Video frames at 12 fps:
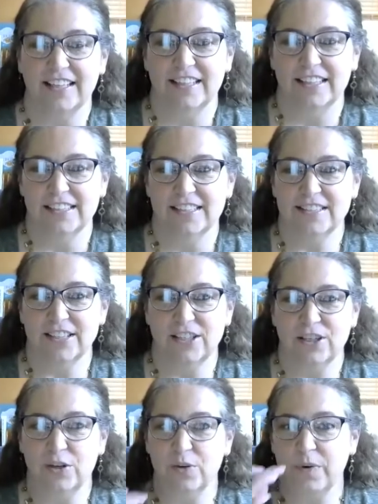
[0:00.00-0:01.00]

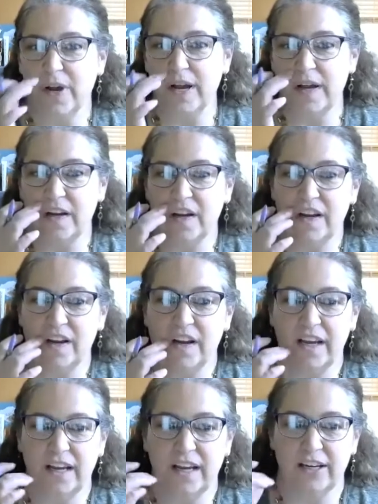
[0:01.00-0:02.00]
So
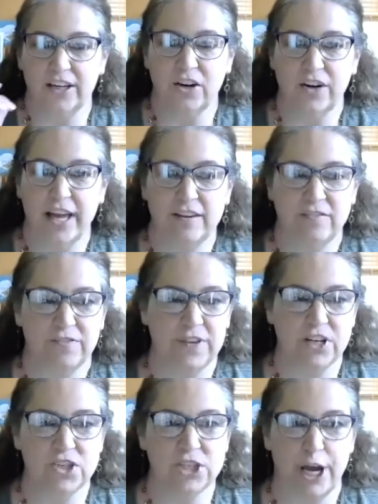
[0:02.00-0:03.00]
go ahead and
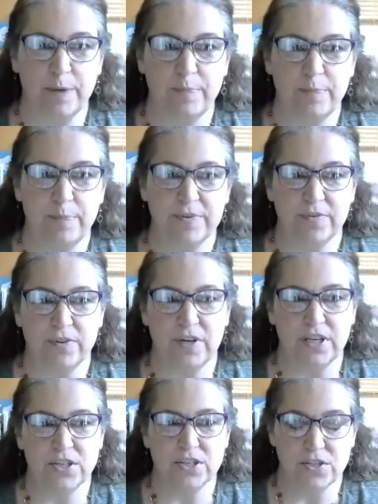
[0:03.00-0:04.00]
finish up if you
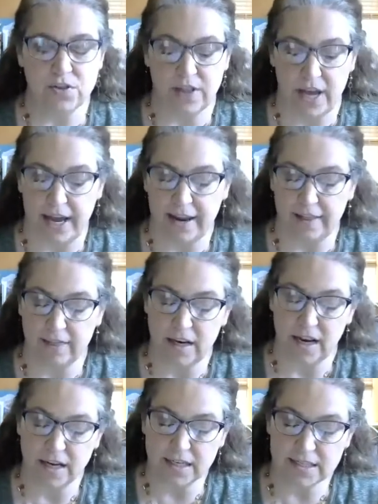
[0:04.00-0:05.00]
need to do that. The
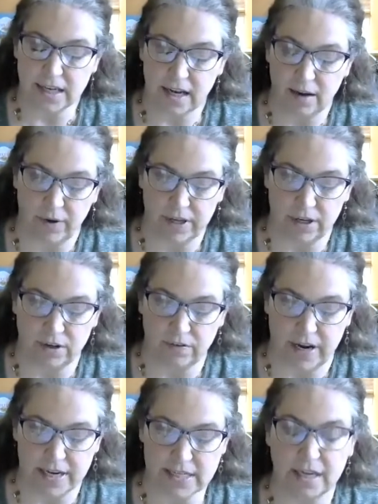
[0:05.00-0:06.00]
next thing I want you to
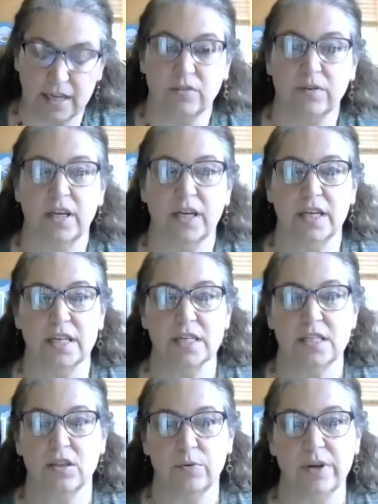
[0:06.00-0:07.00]
write down
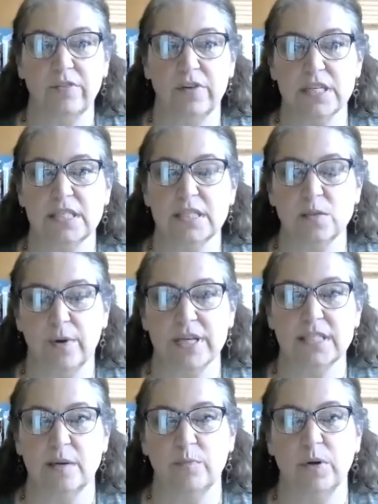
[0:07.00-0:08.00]
is 3 reasons why
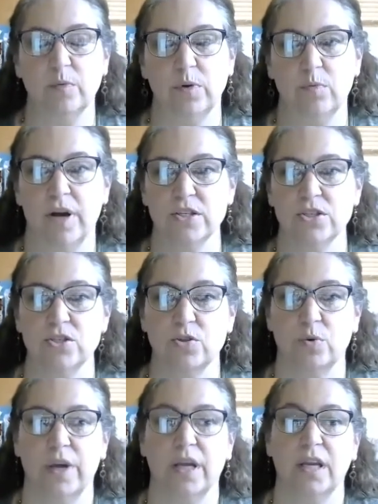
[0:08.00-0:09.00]
someone would want to
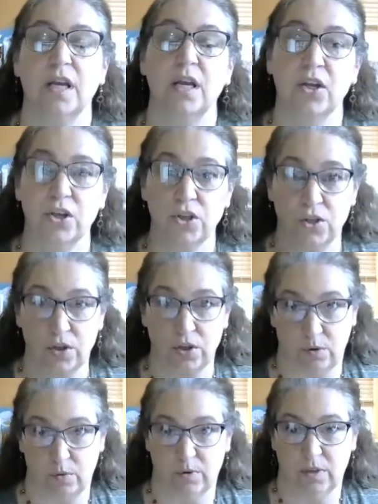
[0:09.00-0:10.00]
join
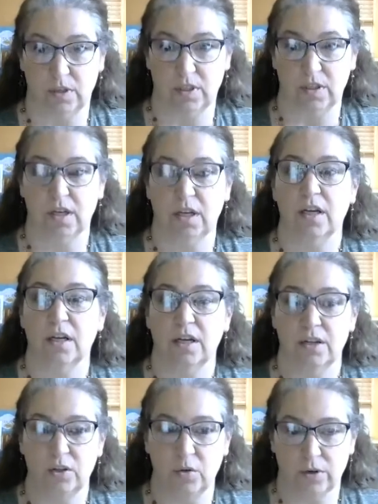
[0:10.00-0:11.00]
you,
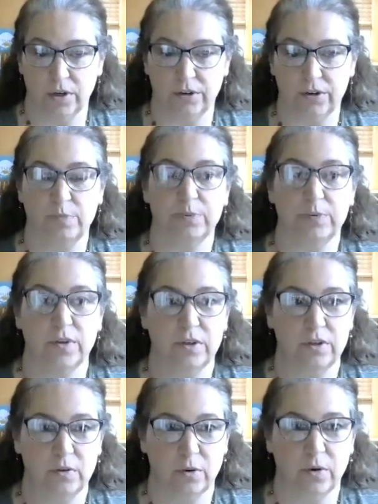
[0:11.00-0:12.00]
your group,
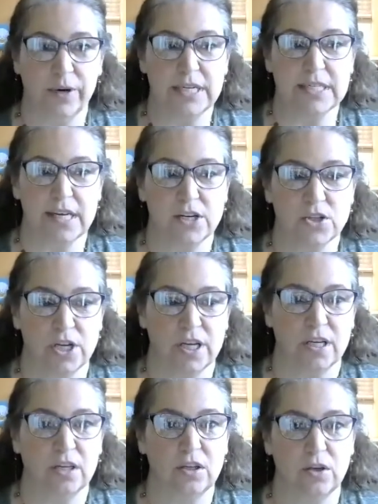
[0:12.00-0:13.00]
your
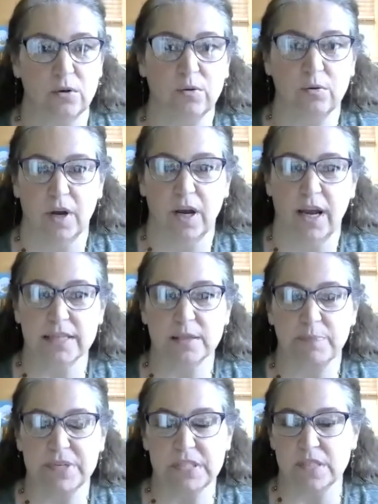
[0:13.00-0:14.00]
organization, you as
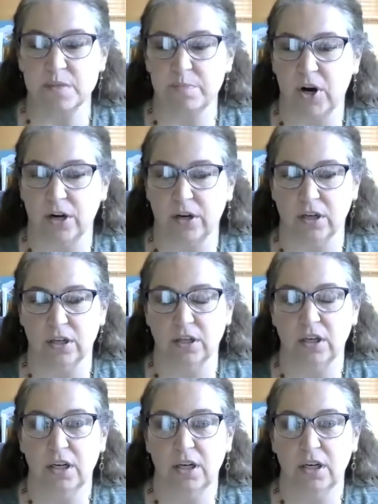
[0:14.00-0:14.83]
a business partner.